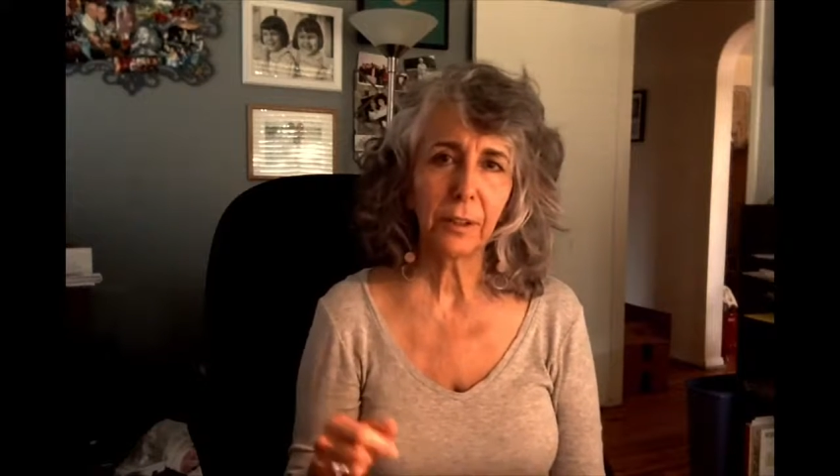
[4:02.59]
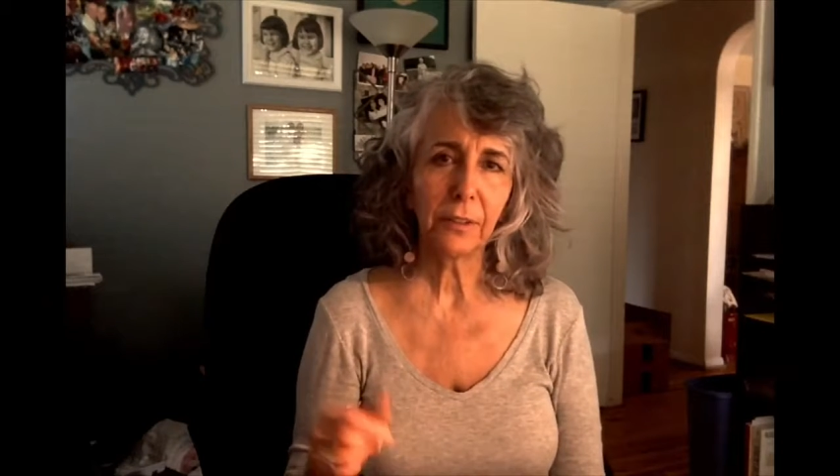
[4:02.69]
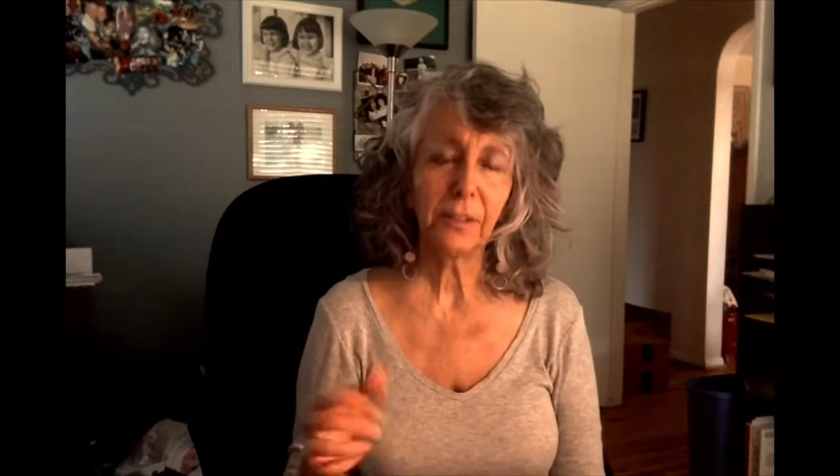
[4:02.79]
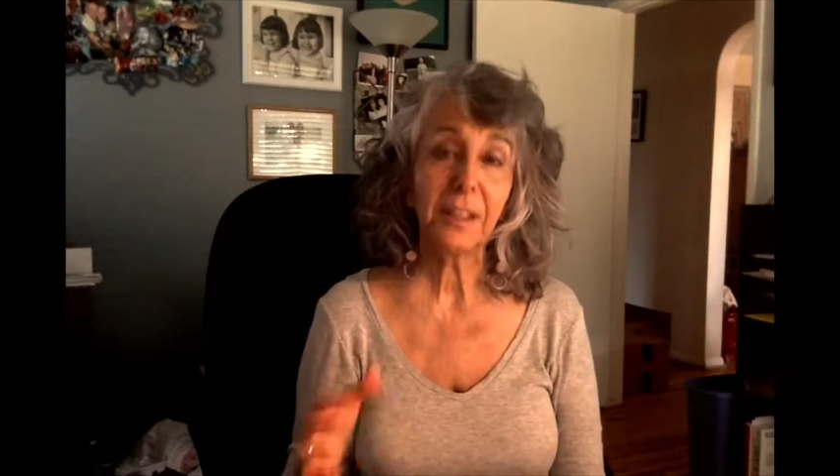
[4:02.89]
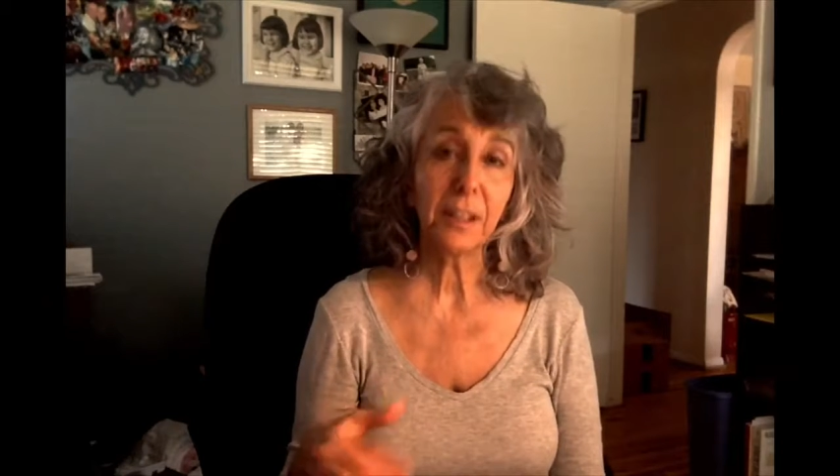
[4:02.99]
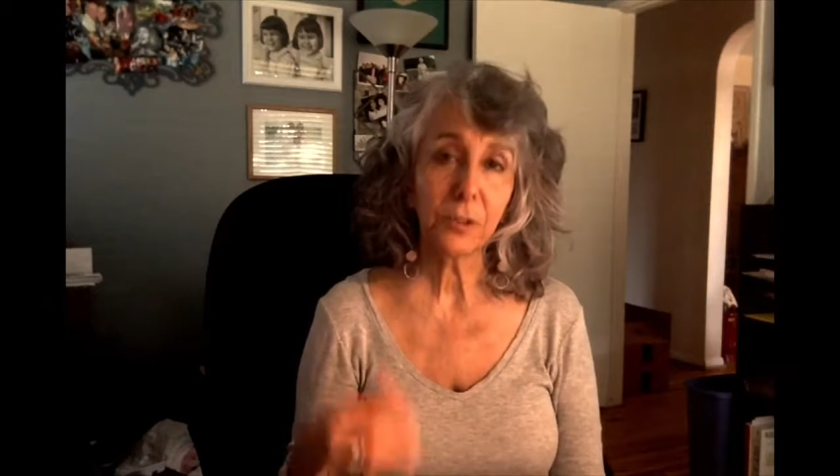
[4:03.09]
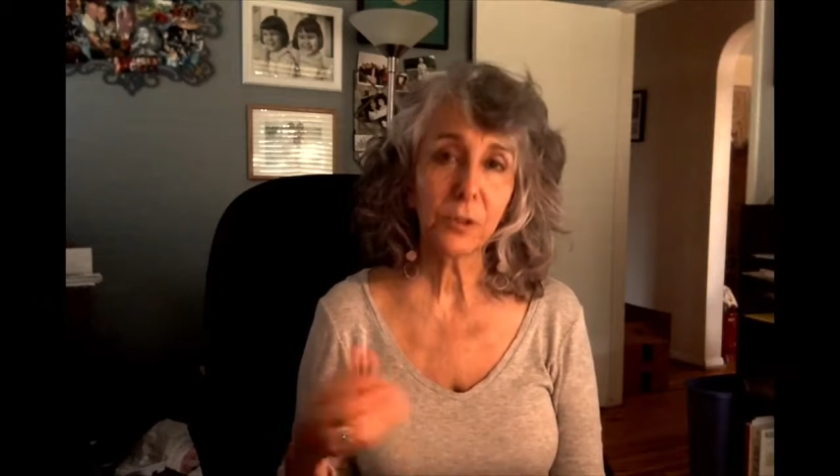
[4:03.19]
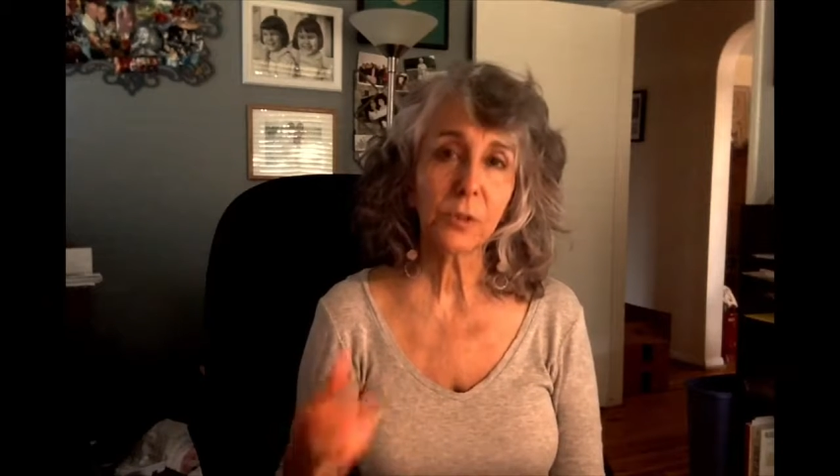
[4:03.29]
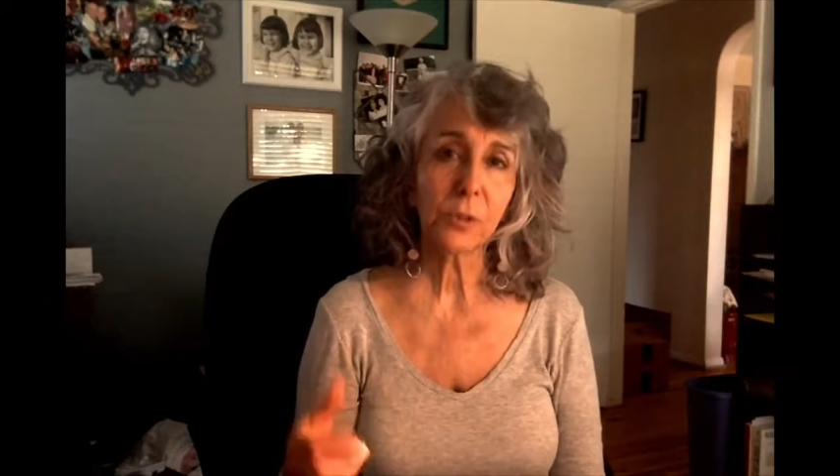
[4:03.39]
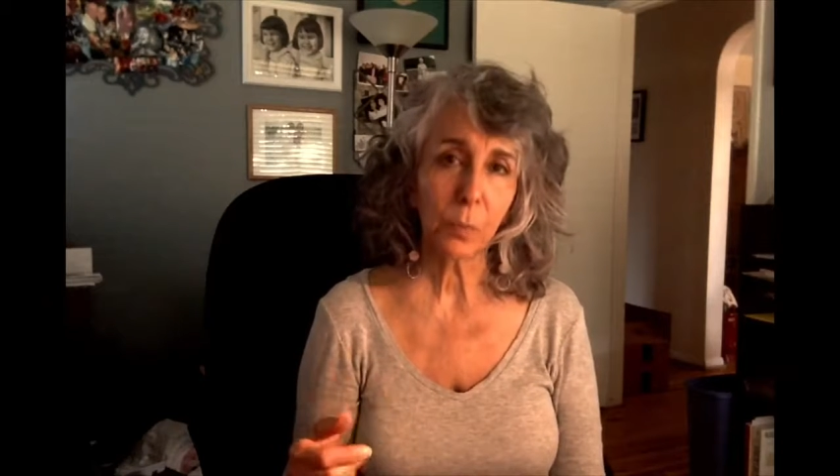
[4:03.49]

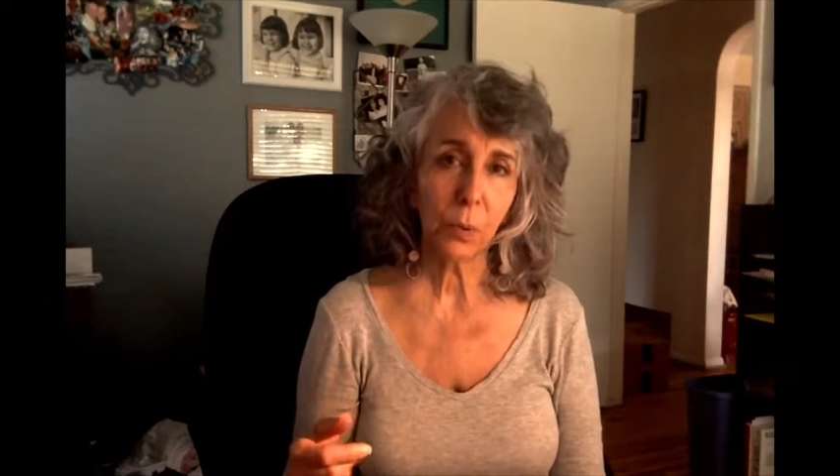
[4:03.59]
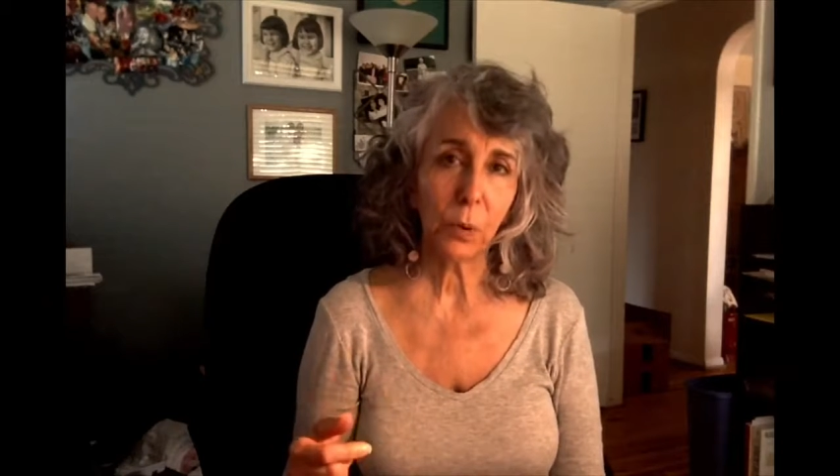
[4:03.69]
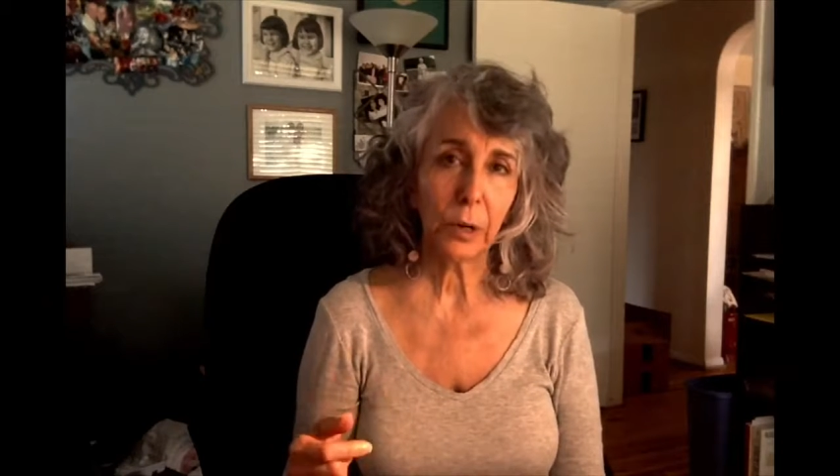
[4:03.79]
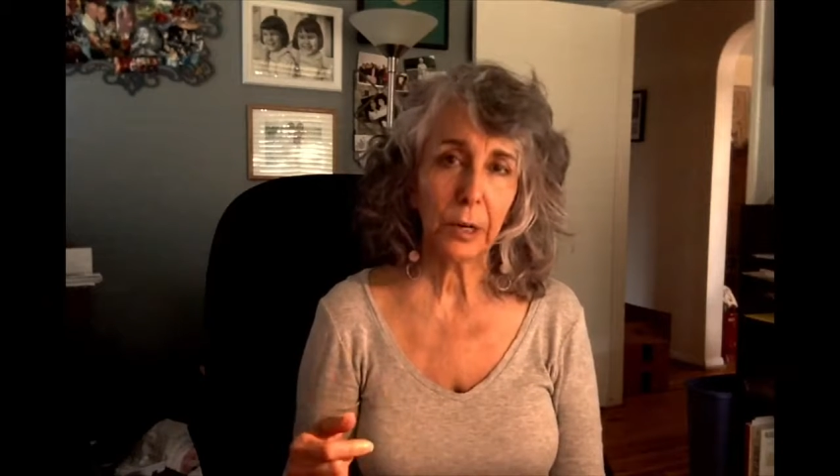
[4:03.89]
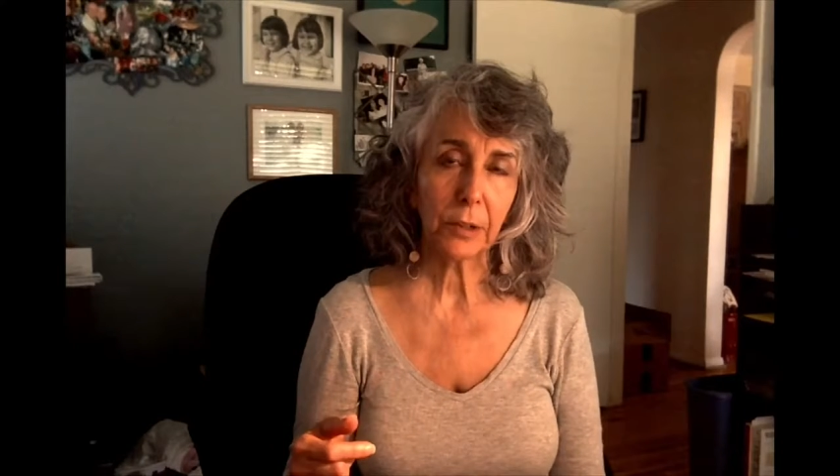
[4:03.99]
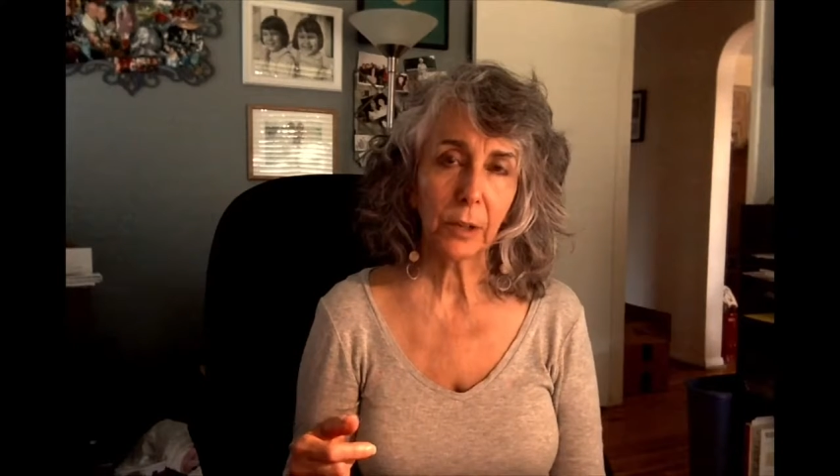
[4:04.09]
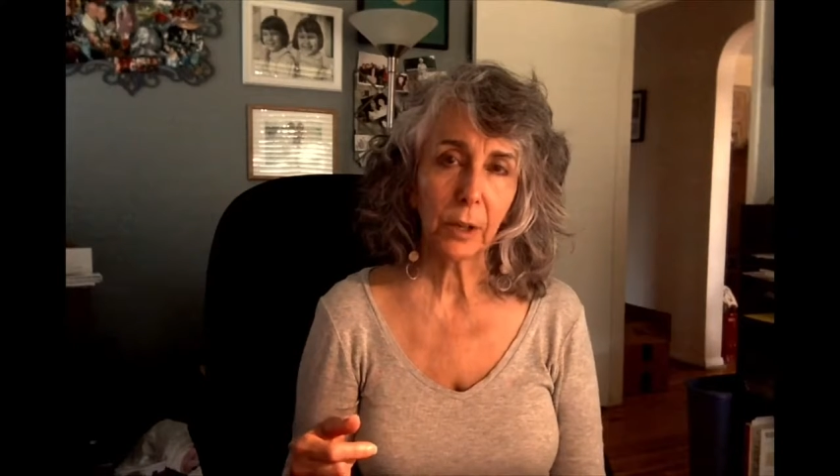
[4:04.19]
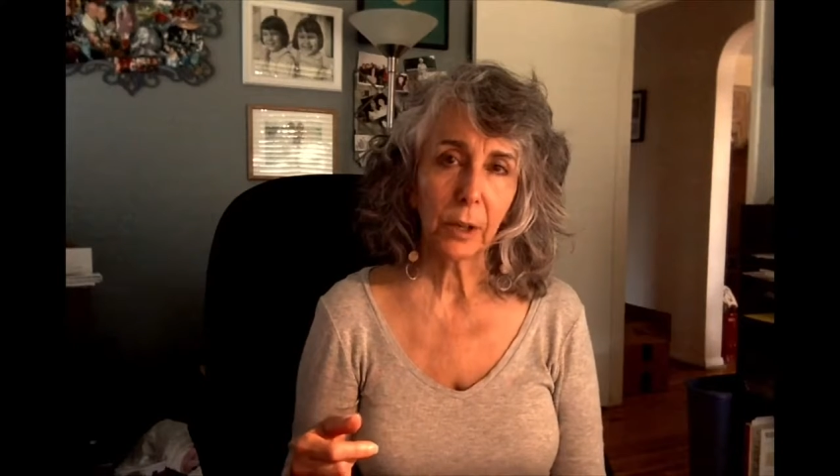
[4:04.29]
financial support